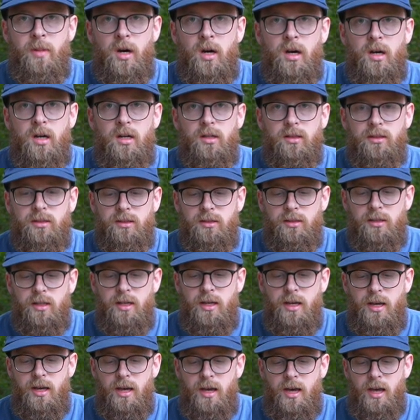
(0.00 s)
bucks.
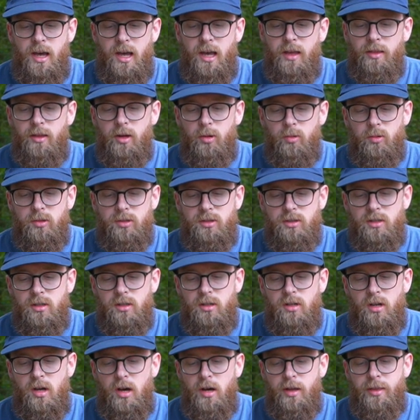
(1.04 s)
And there was
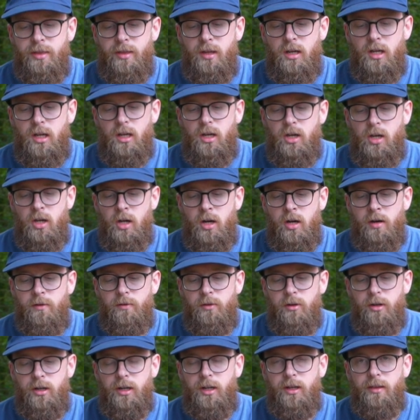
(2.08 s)
nothing
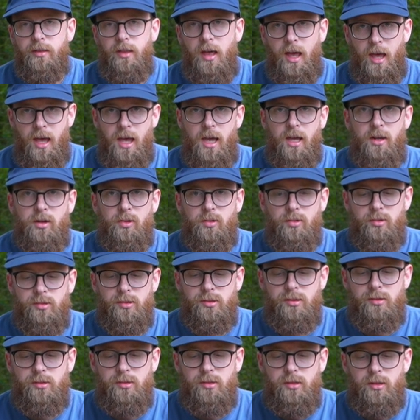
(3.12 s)
covering the
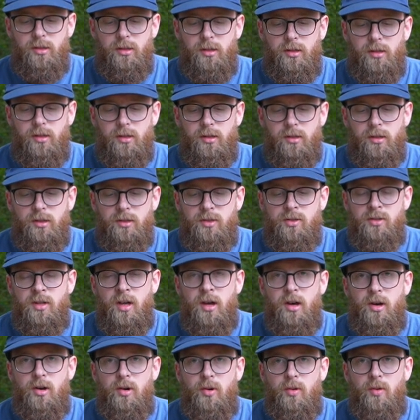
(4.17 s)
handles.
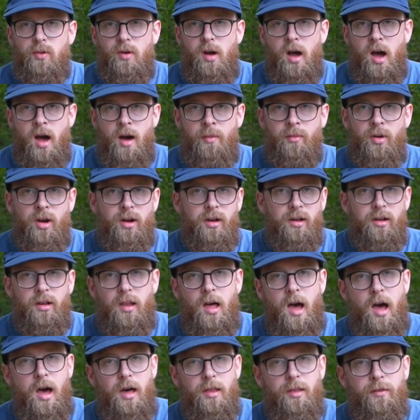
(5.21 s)
So, I'm not going to
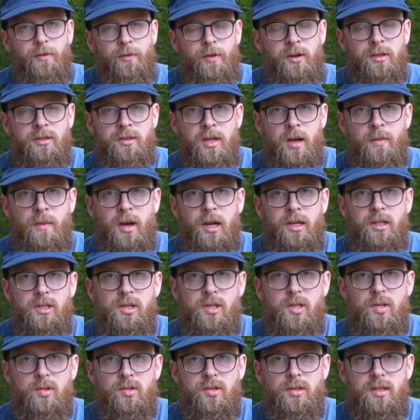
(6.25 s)
lie, the first time I
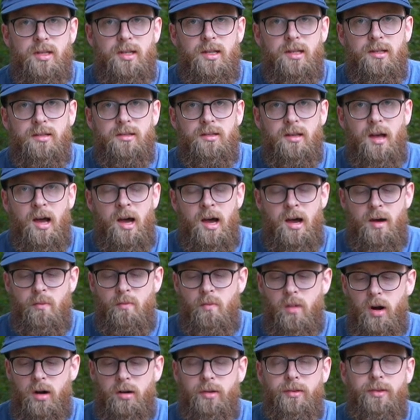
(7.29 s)
used this, I
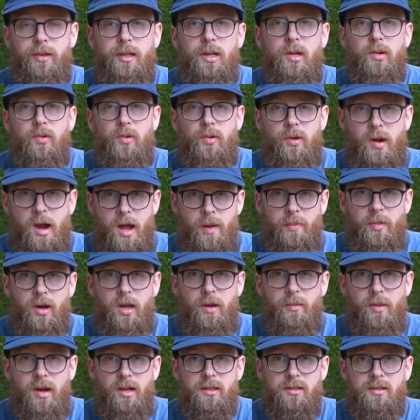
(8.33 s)
burned the crap out
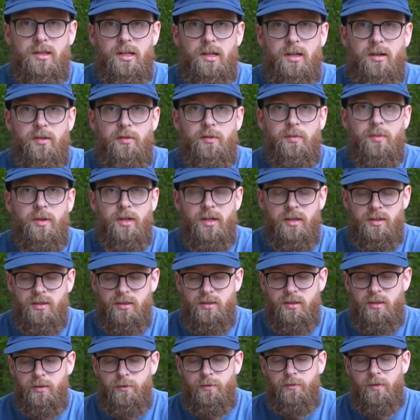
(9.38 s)
of myself. Because
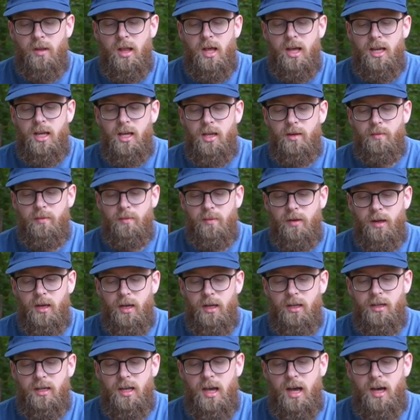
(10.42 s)
the flame
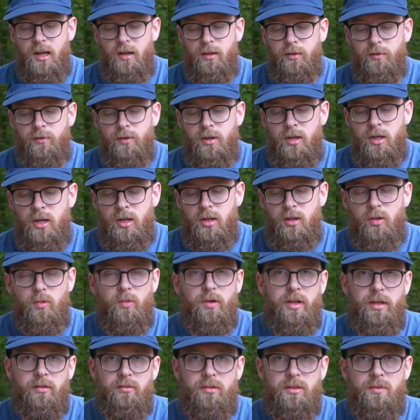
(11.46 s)
had kind of, the
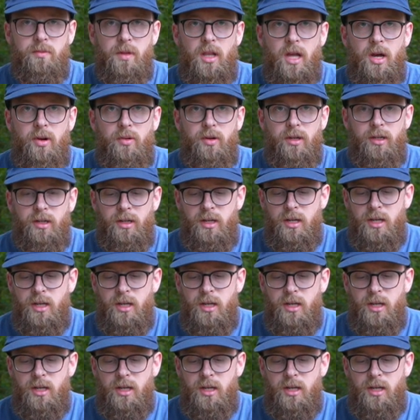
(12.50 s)
wind was blowing,